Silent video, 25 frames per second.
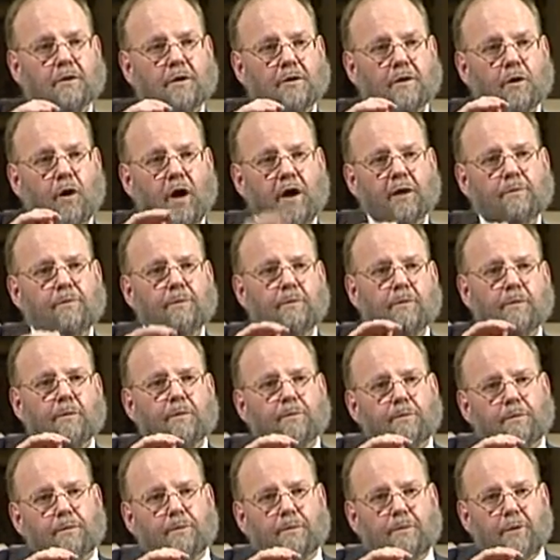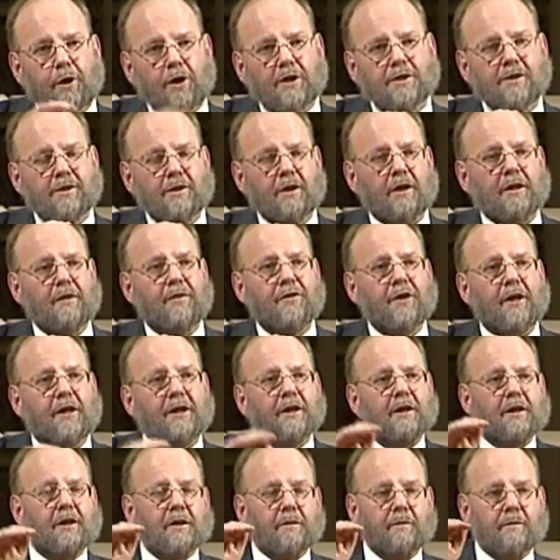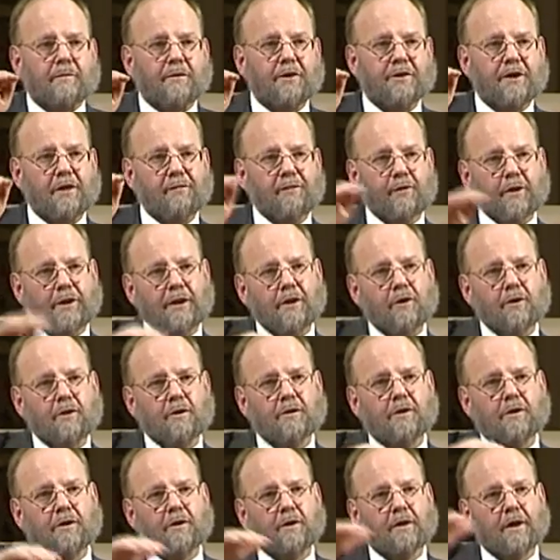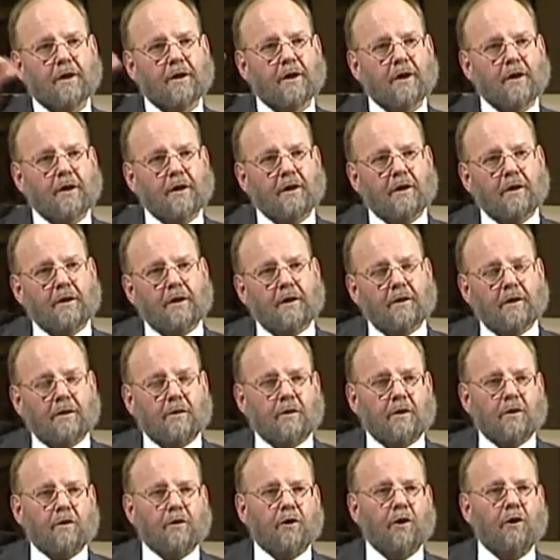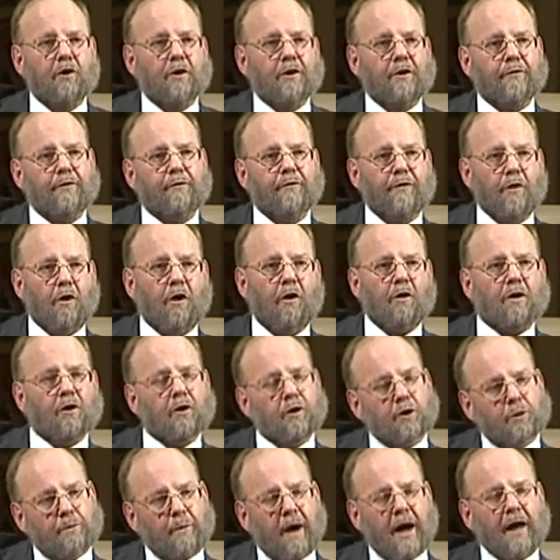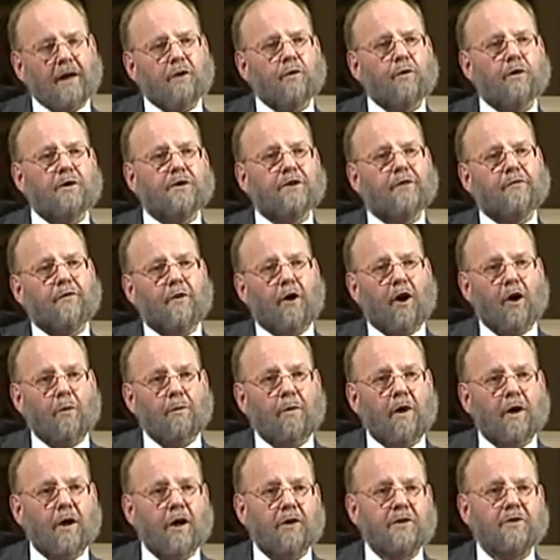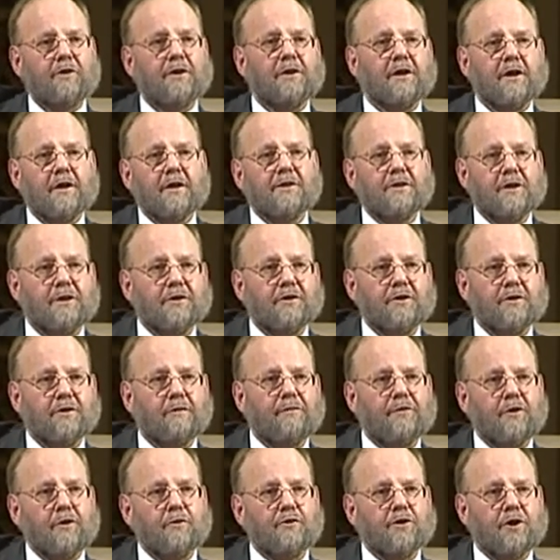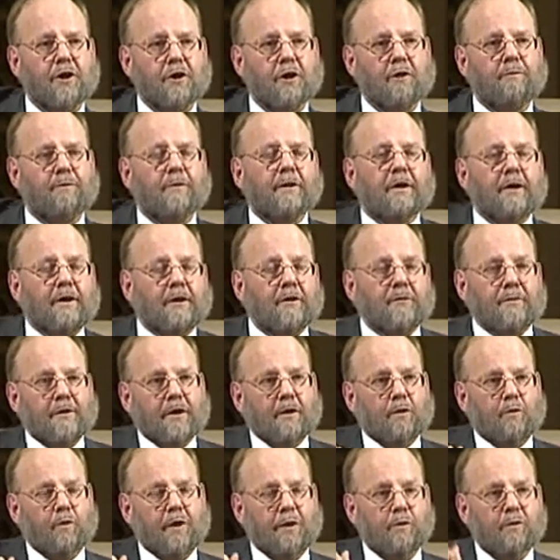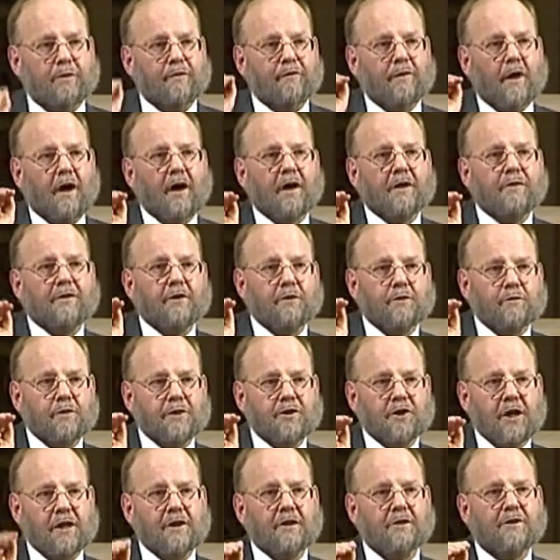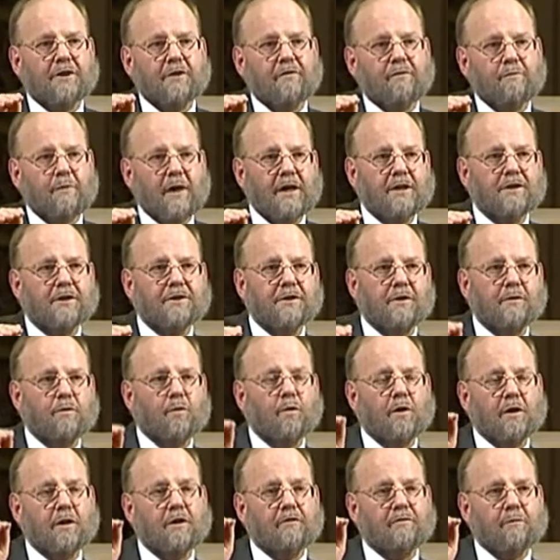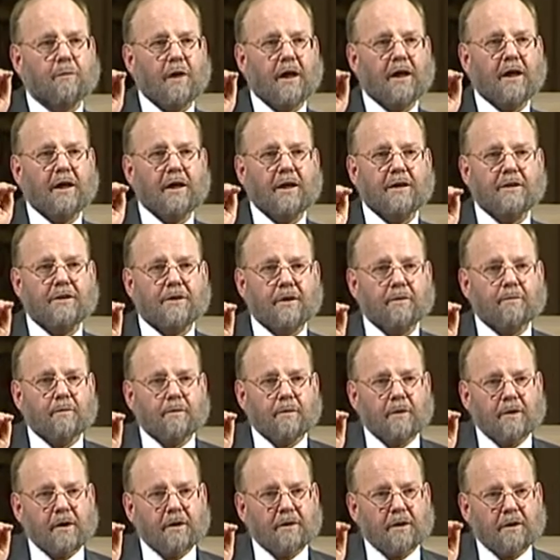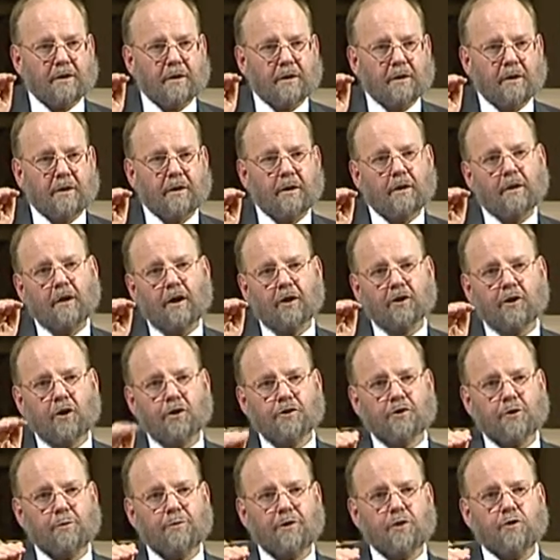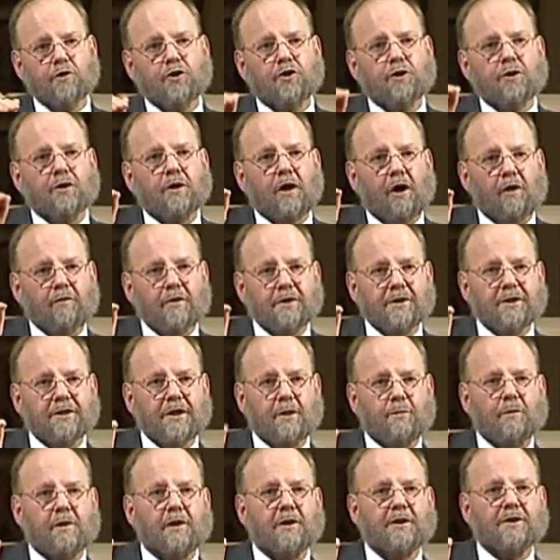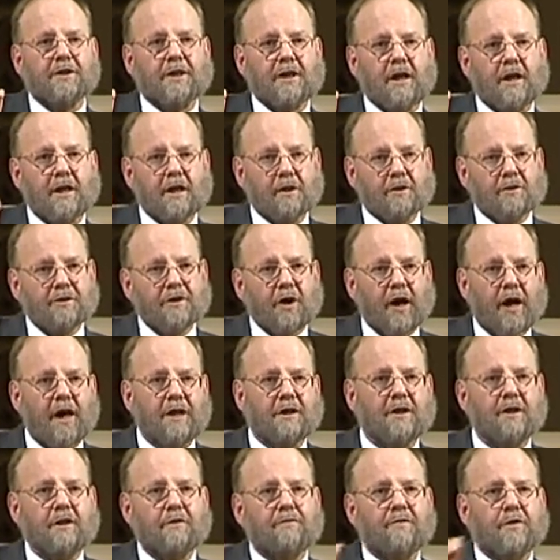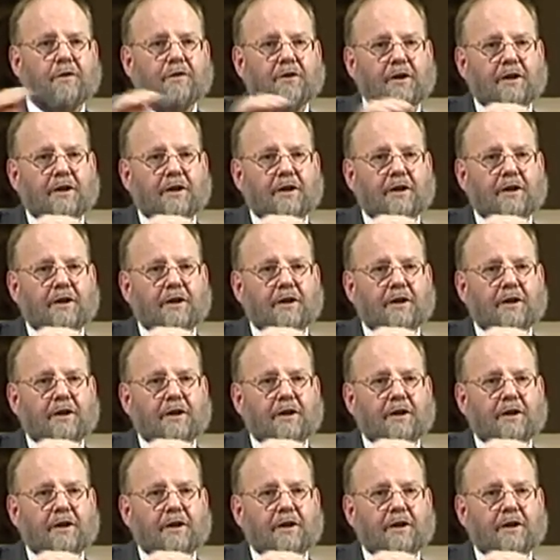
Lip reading: Now, I personally think that if we could look backwards from 100 years into the future, we would find that regenerative medicine will have made a contribution of a similar scale to any of the